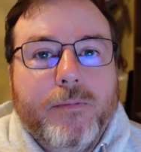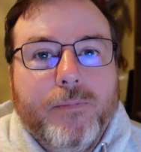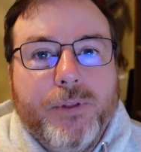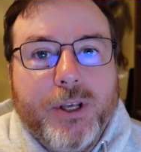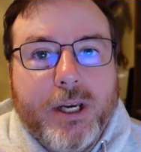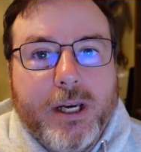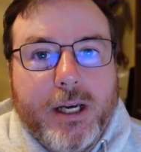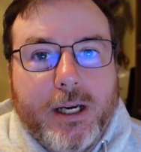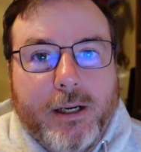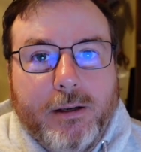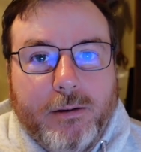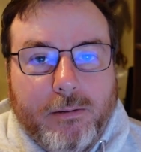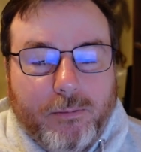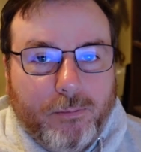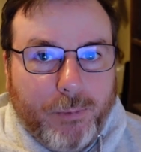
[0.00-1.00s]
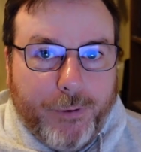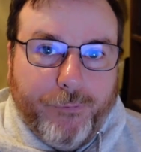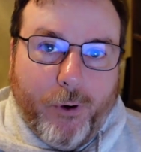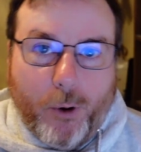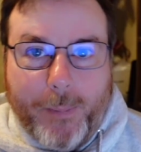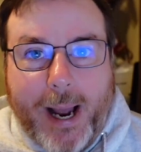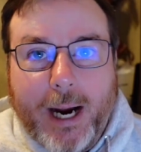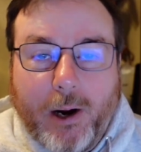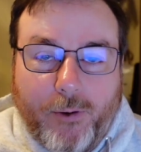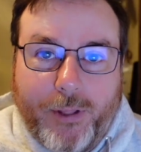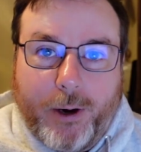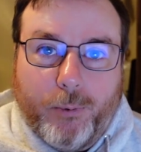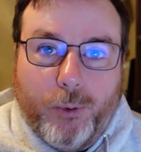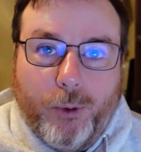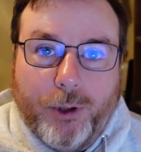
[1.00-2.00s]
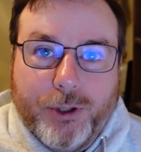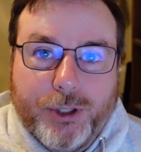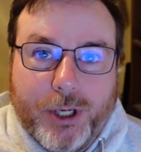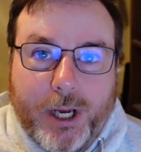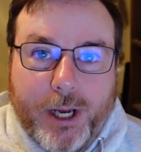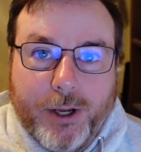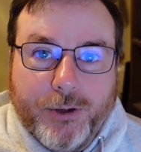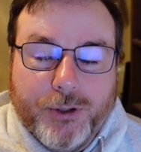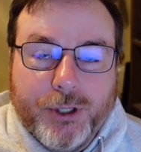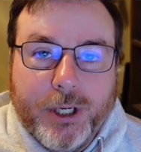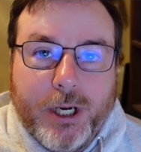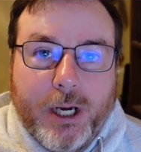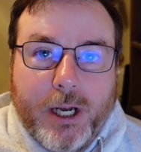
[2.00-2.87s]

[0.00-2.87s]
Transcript: then we fall back on that rule that says